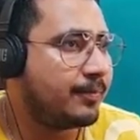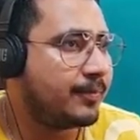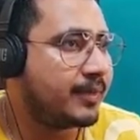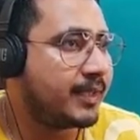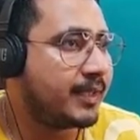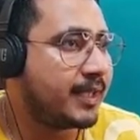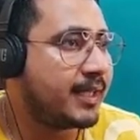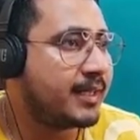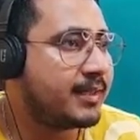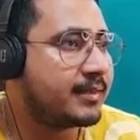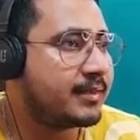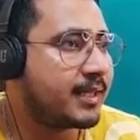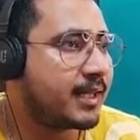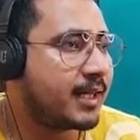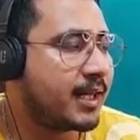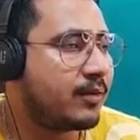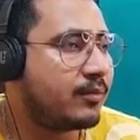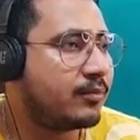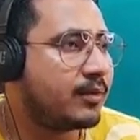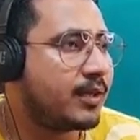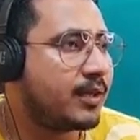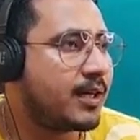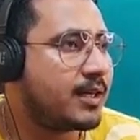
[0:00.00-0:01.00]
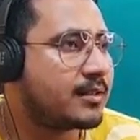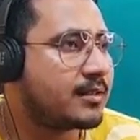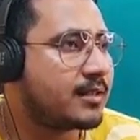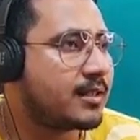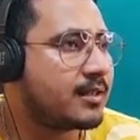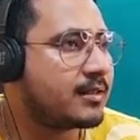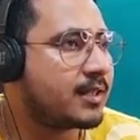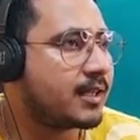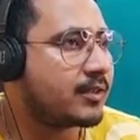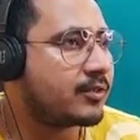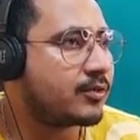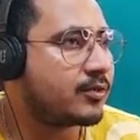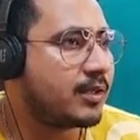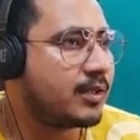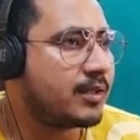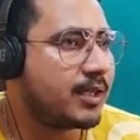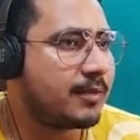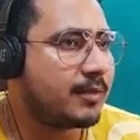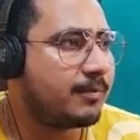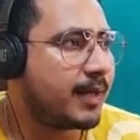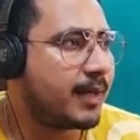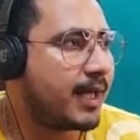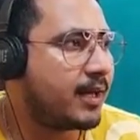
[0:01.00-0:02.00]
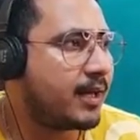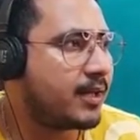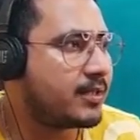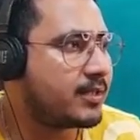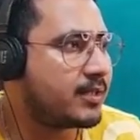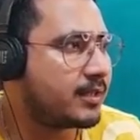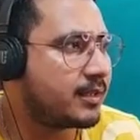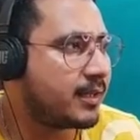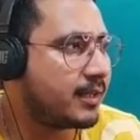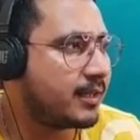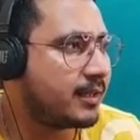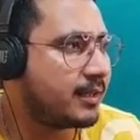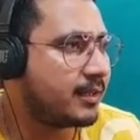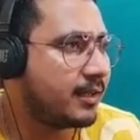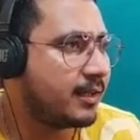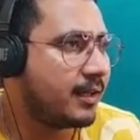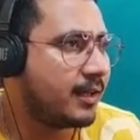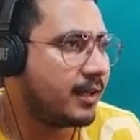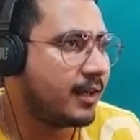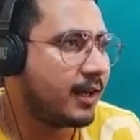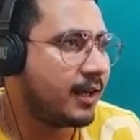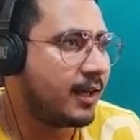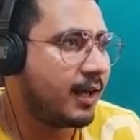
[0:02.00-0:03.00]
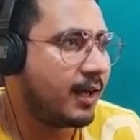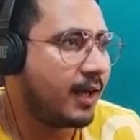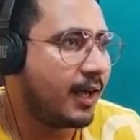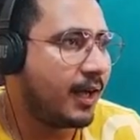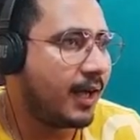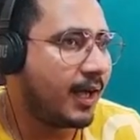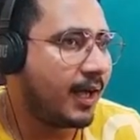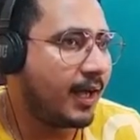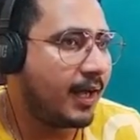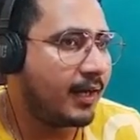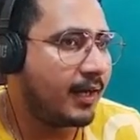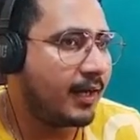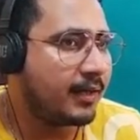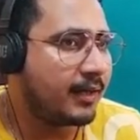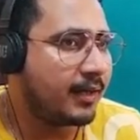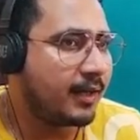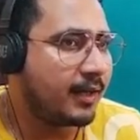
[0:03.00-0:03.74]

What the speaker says: things around us is actually that biology thing, and